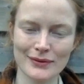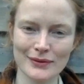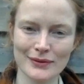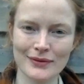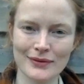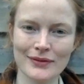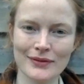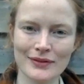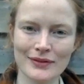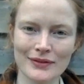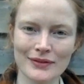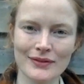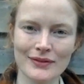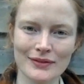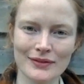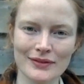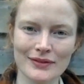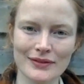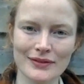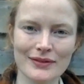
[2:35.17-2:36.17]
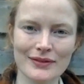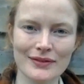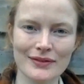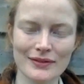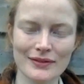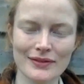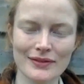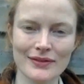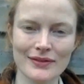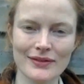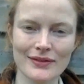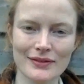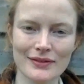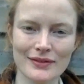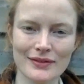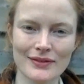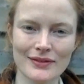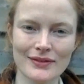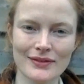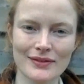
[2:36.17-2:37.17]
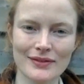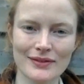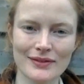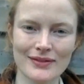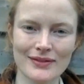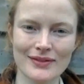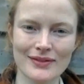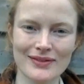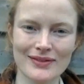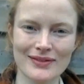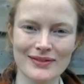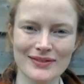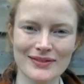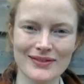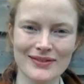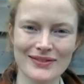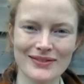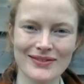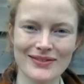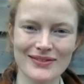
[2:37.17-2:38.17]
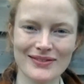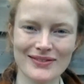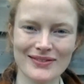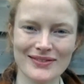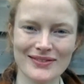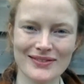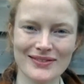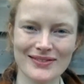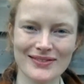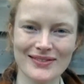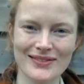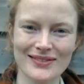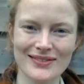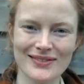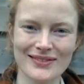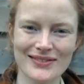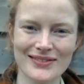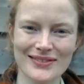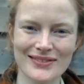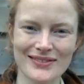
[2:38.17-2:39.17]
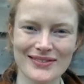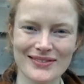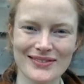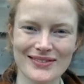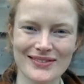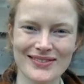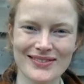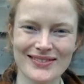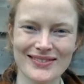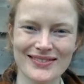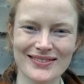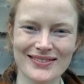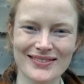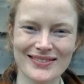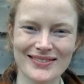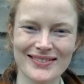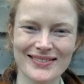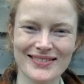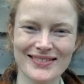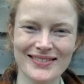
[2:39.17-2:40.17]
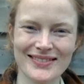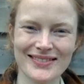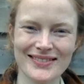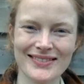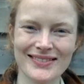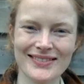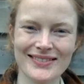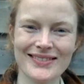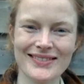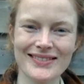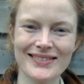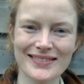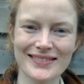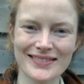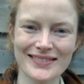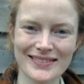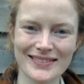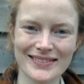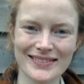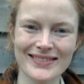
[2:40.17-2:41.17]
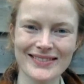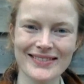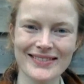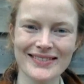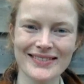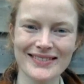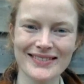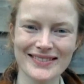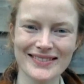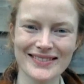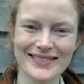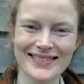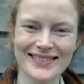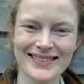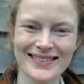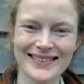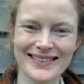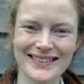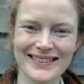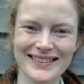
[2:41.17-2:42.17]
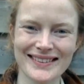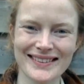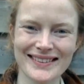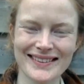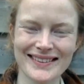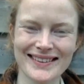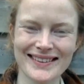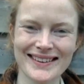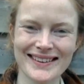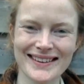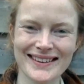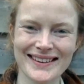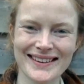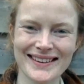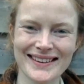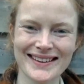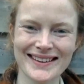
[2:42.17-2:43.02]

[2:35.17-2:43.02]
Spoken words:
This person isn't speaking.